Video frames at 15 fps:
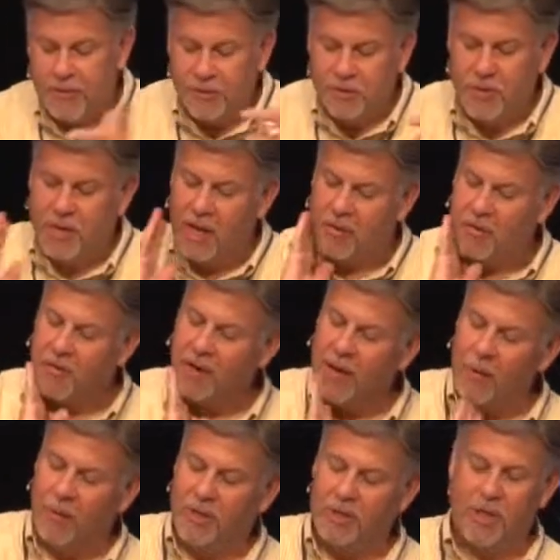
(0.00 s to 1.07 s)
There's another
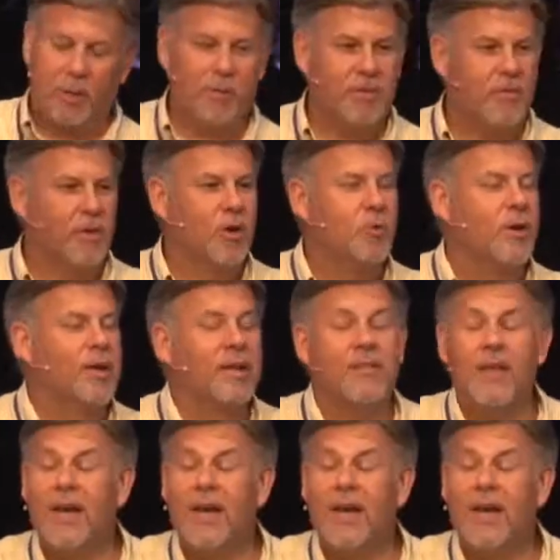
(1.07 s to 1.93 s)
thing I want to share with you very quickly,